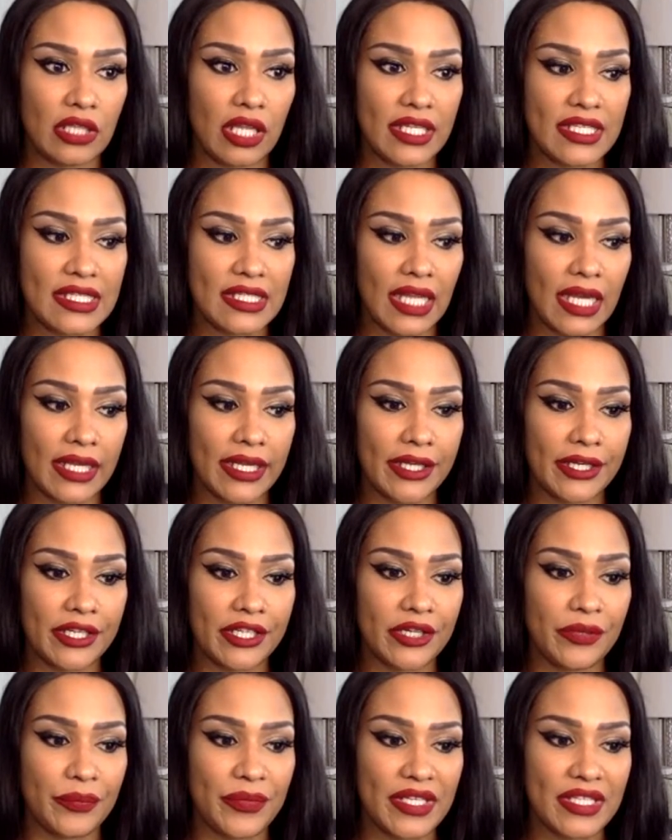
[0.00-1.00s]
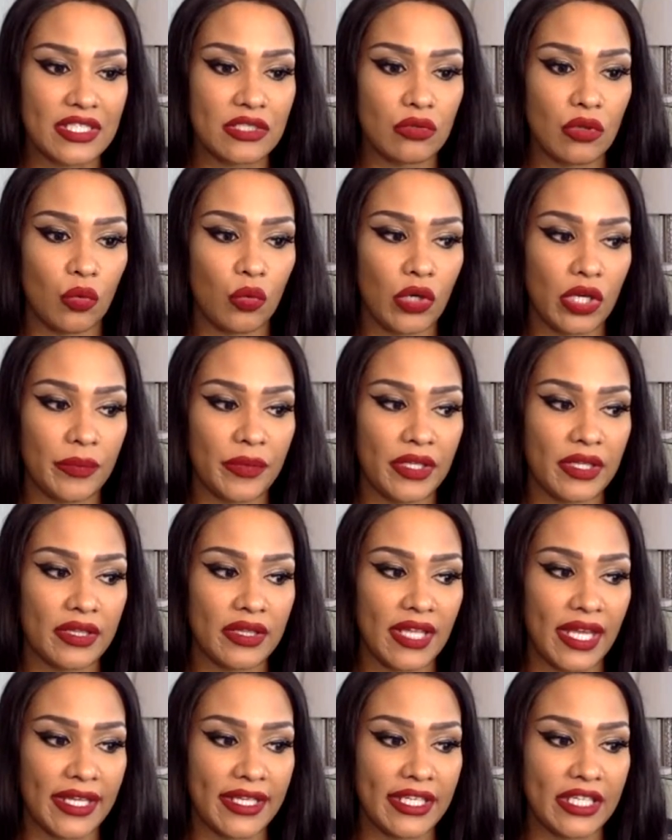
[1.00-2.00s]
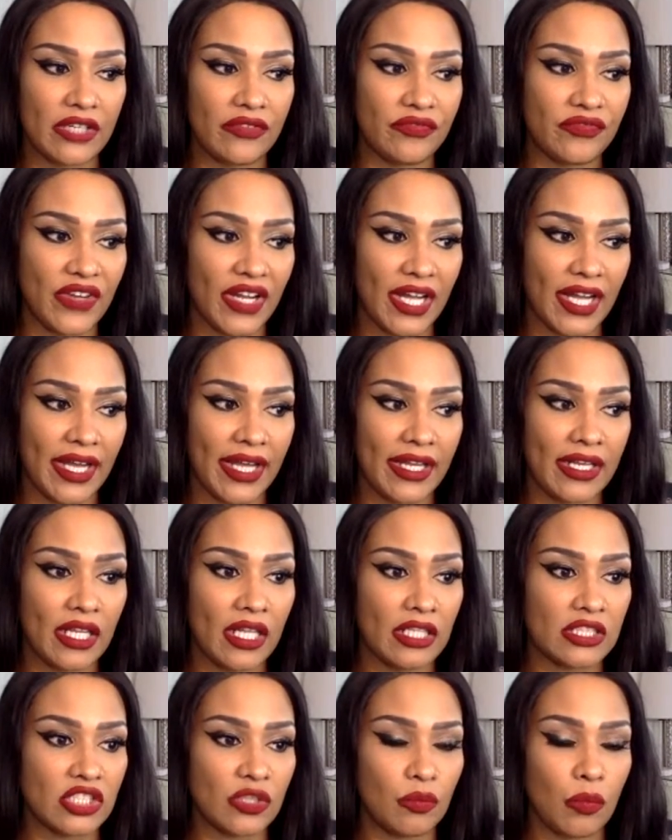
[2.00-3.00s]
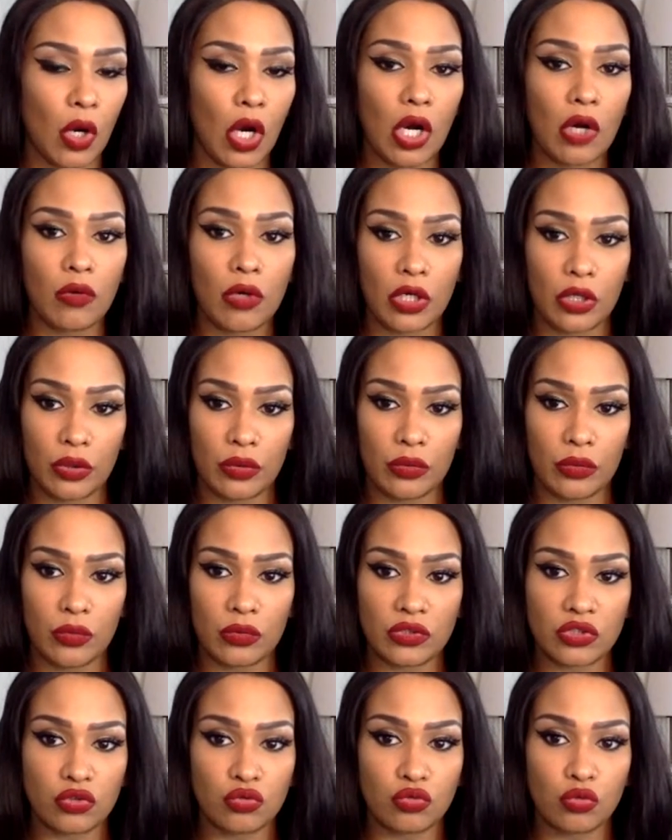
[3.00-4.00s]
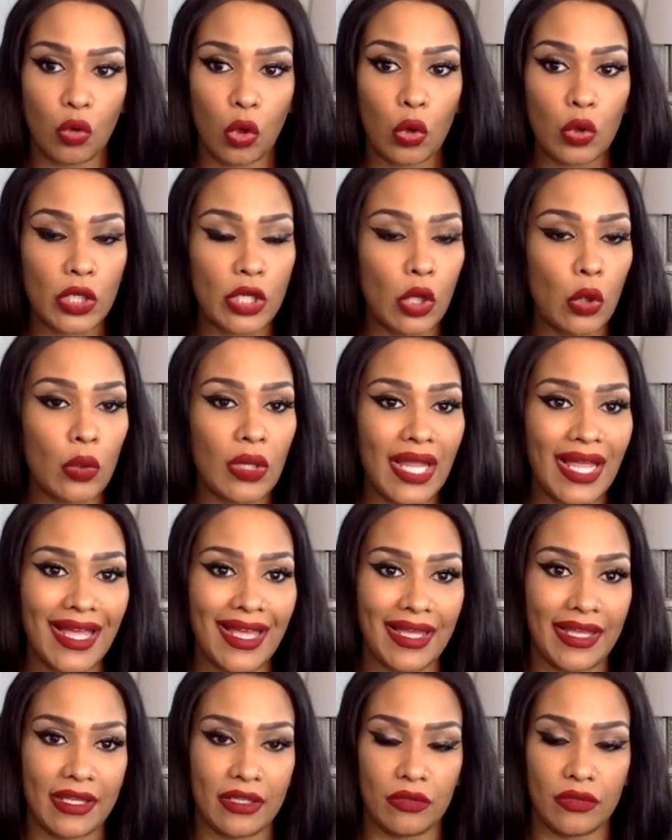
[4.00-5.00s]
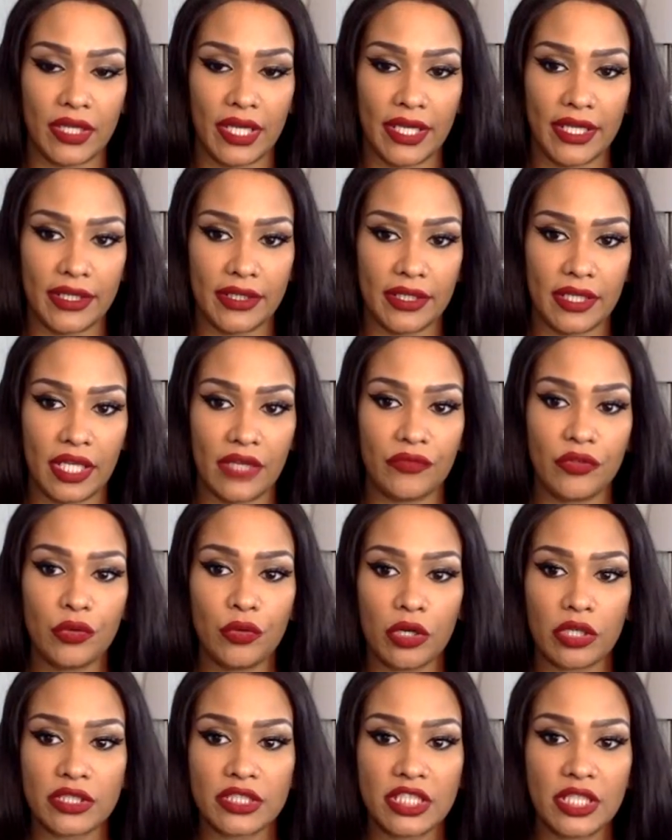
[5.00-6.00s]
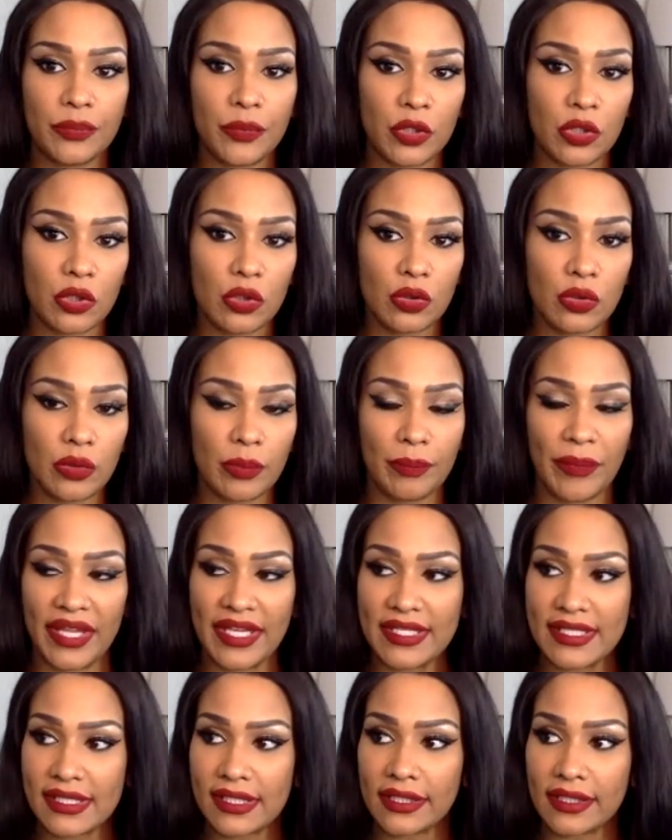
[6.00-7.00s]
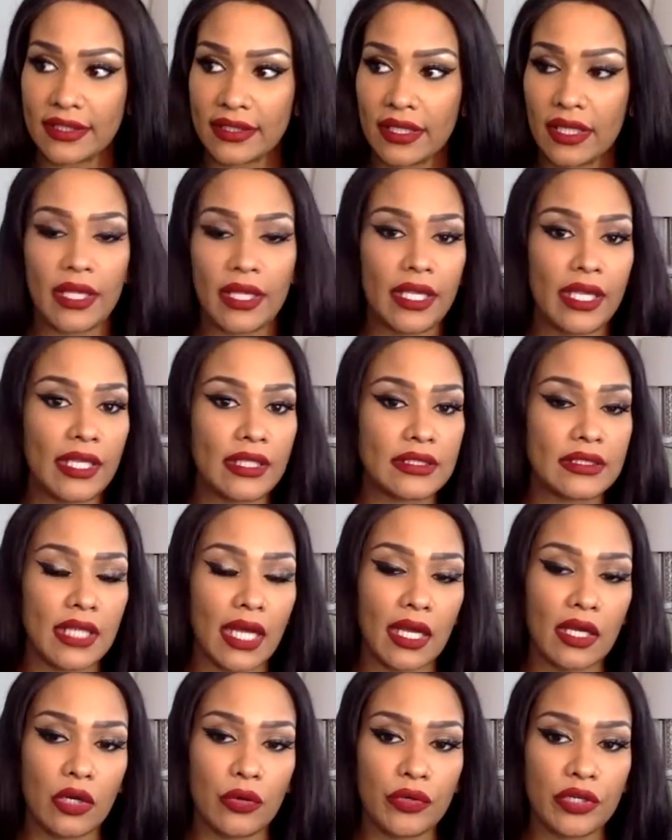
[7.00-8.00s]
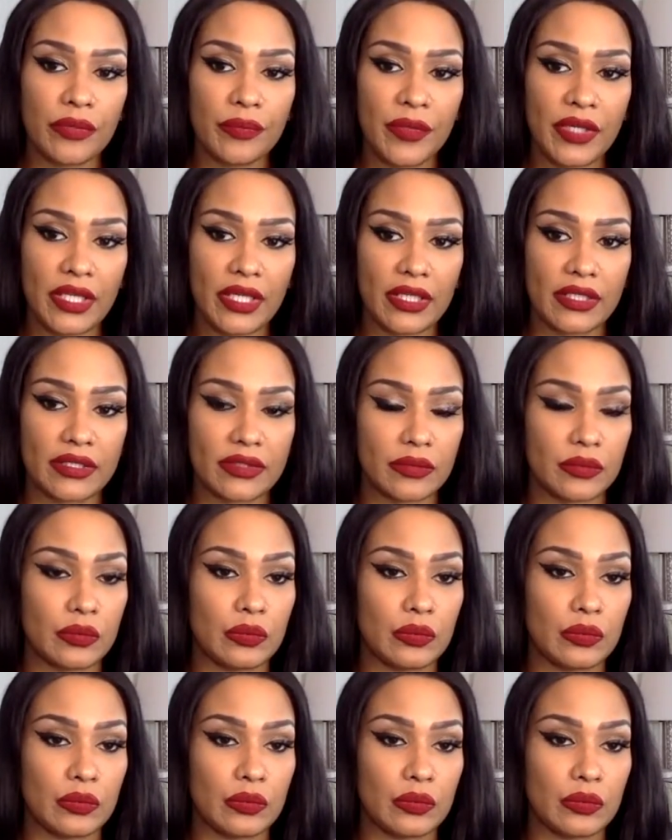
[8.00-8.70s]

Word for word: is not going to commit to a woman that he can find tomorrow scrolling online. Okay? If you are typical, basic, he's not going to commit.